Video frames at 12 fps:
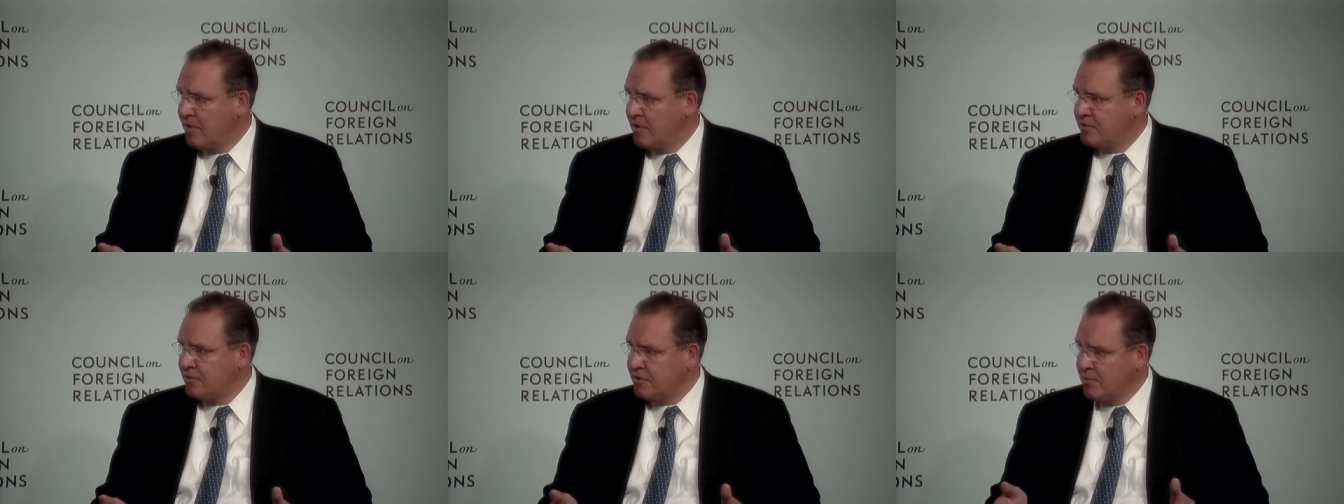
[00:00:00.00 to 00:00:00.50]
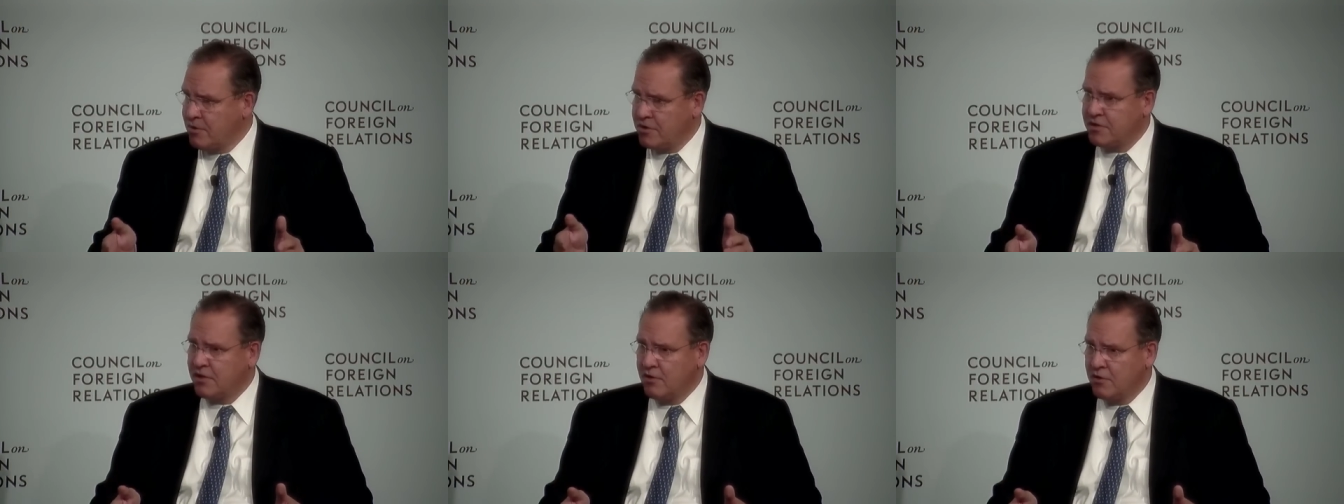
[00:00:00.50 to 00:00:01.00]
So some of the
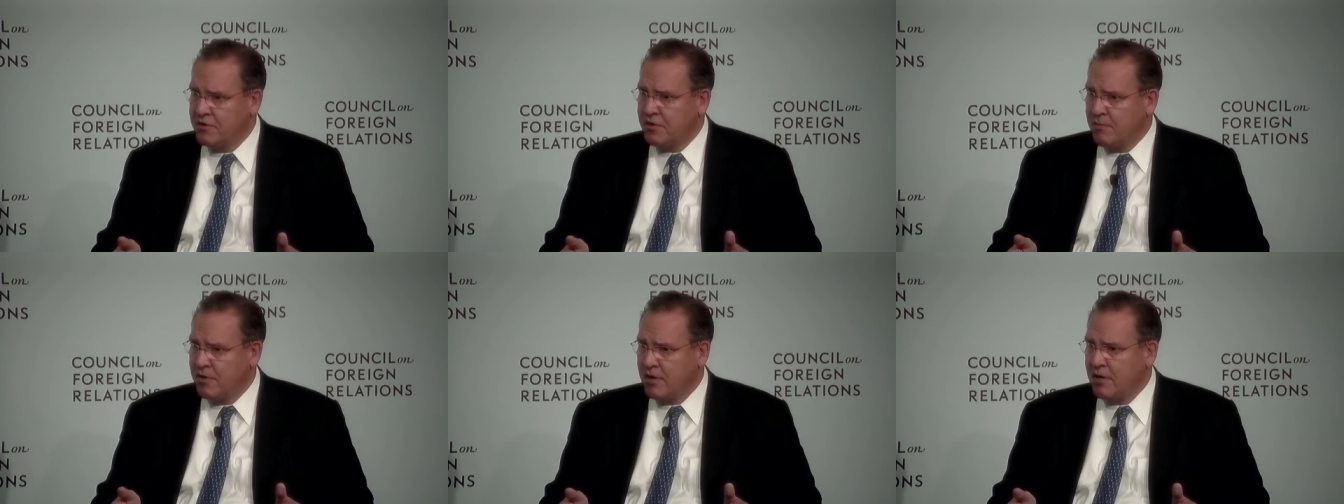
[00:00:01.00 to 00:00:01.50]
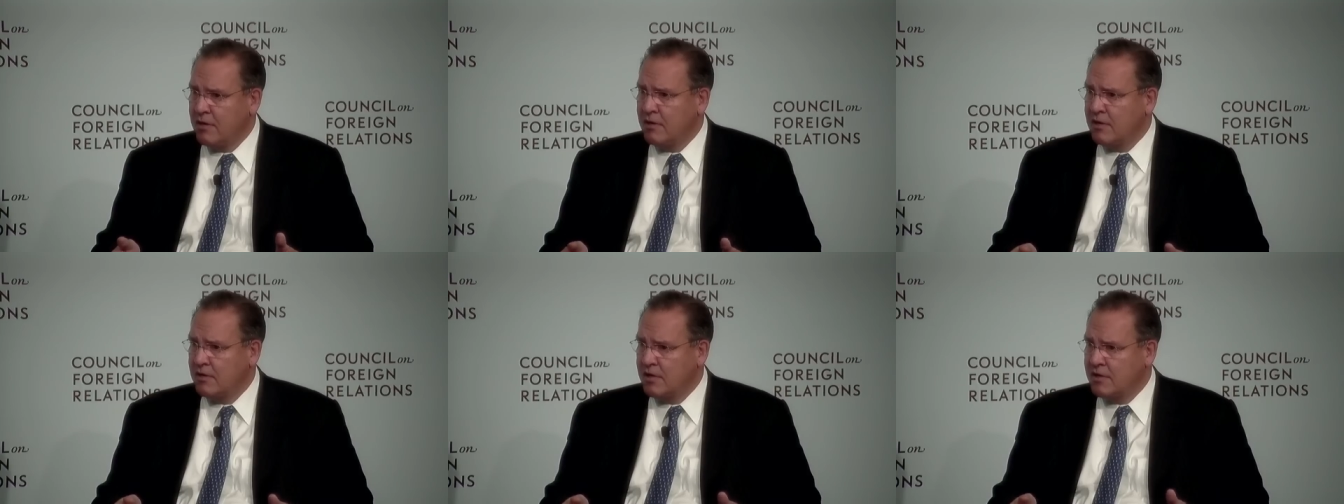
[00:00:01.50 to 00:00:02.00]
skills, some of the,
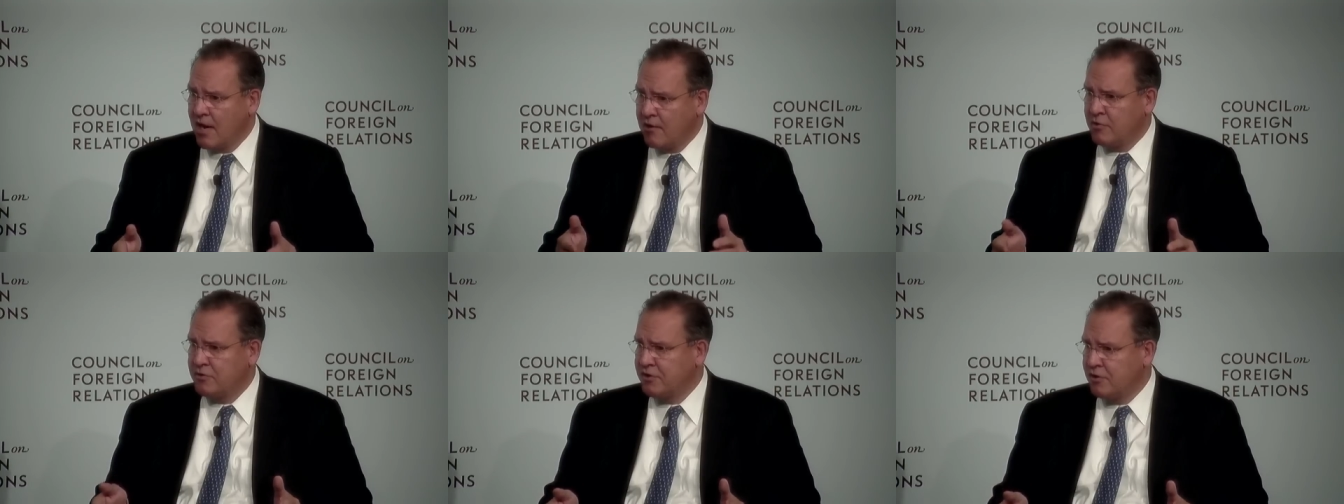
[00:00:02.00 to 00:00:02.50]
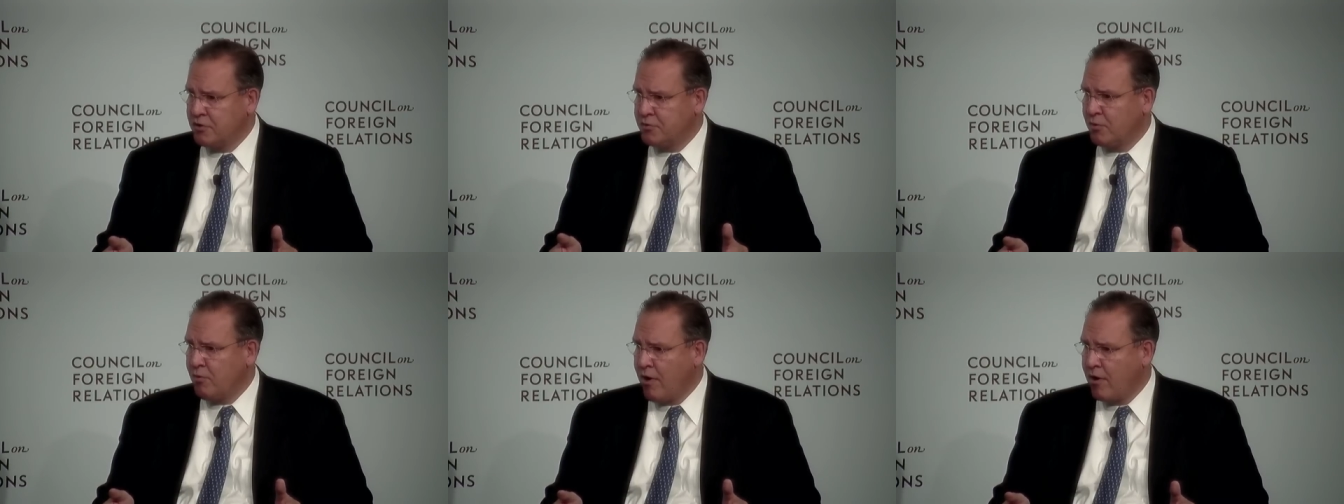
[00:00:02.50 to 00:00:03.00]
the technical skills
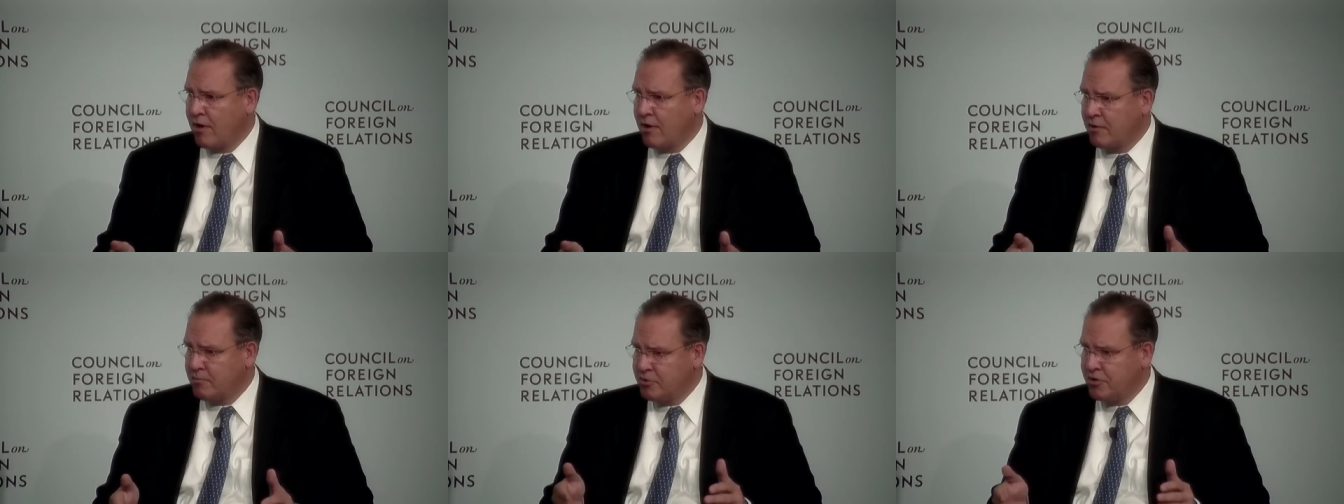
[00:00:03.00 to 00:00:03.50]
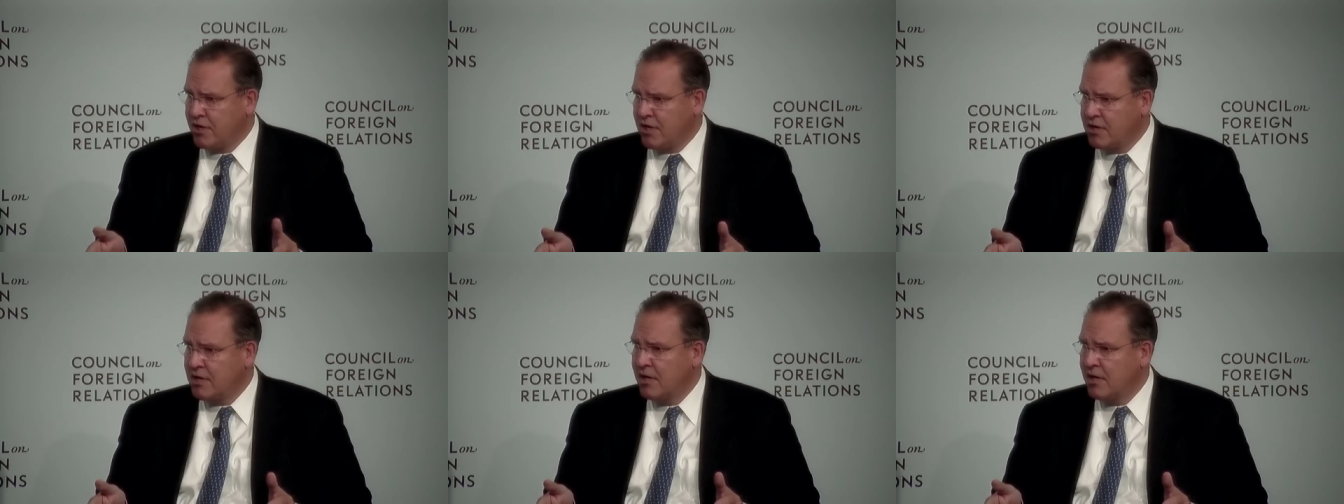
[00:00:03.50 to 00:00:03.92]
required on the machining